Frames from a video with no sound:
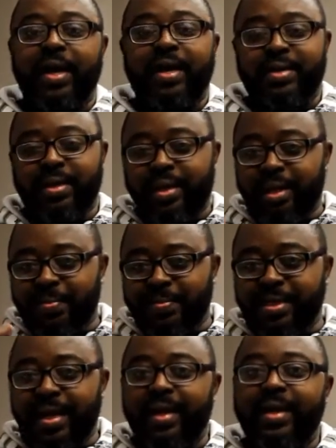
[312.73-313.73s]
and then keep
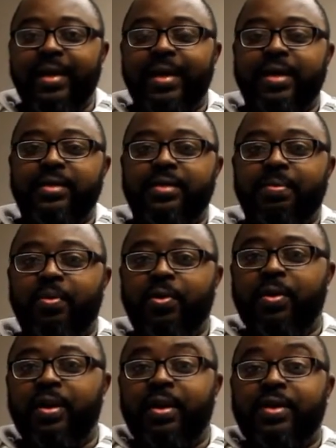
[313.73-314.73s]
saying it again some
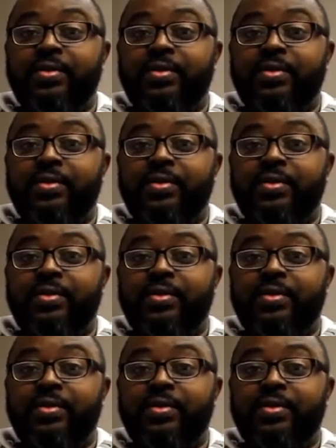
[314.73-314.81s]
more.